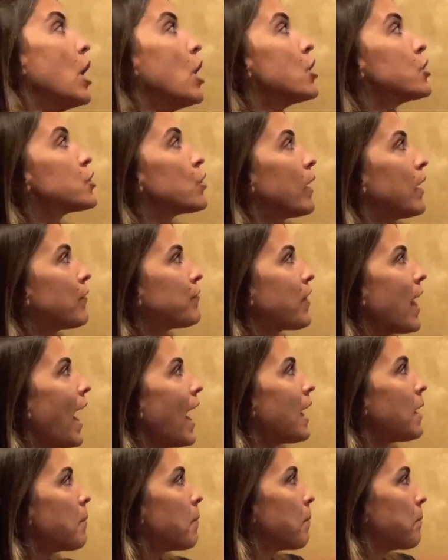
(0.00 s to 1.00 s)
So if
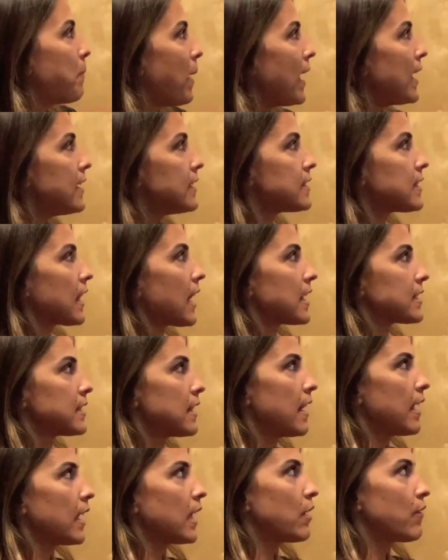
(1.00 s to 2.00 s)
that base that has a
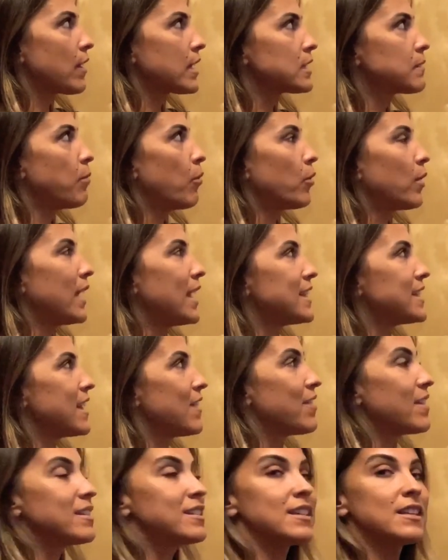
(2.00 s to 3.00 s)
negative exponent is
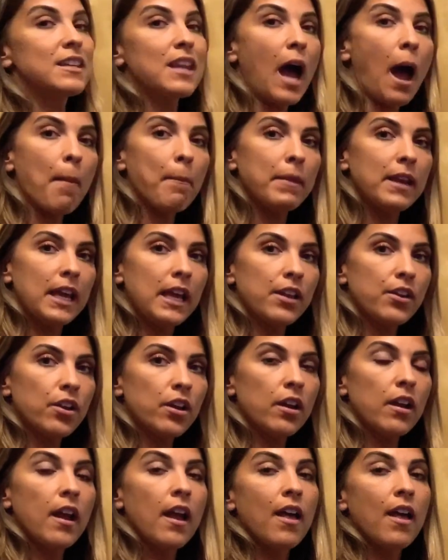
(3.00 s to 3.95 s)
in the denominator,